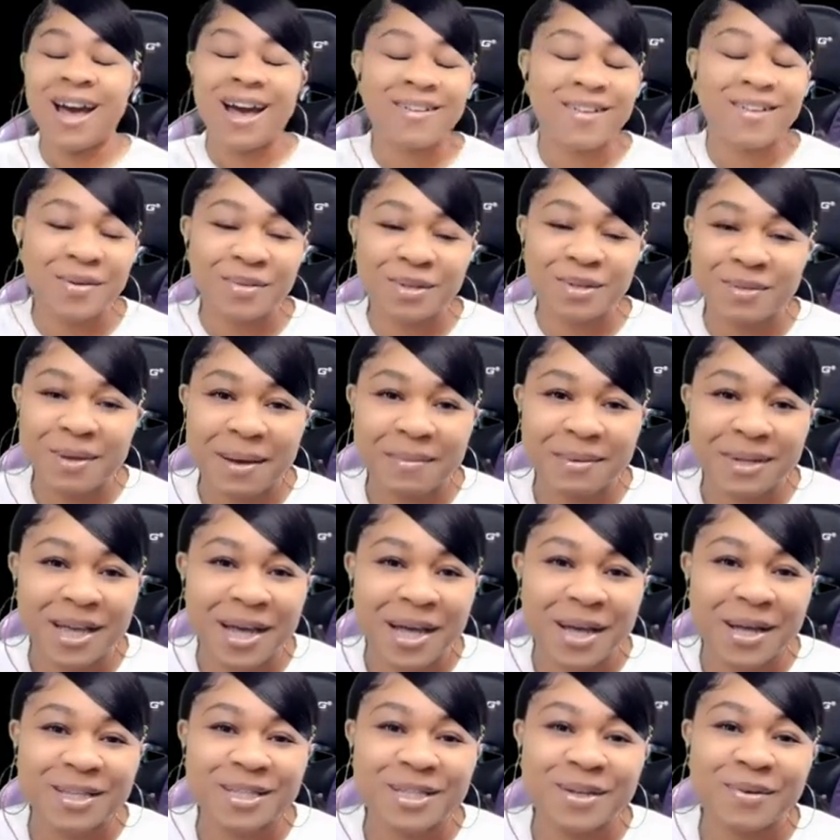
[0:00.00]
Alright, what's poppin',
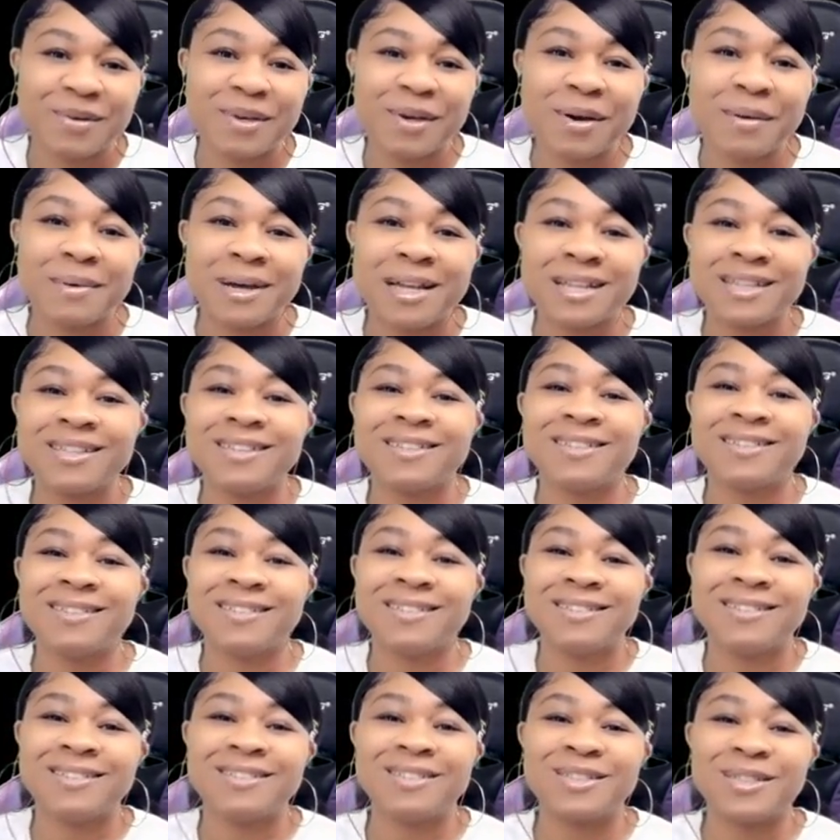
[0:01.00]
y'all? So we are about to
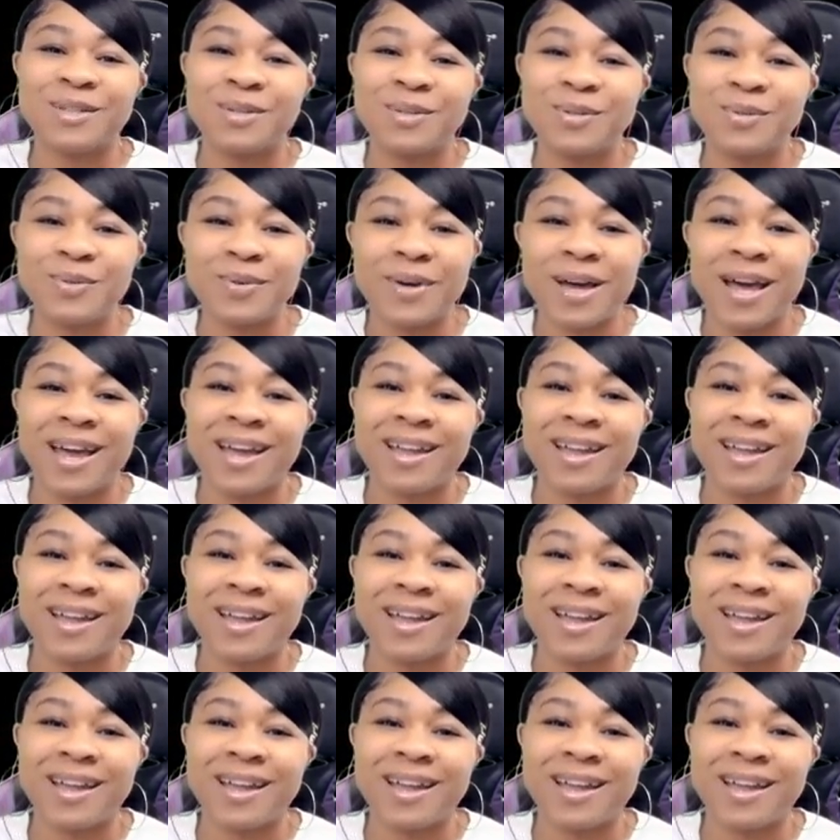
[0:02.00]
get into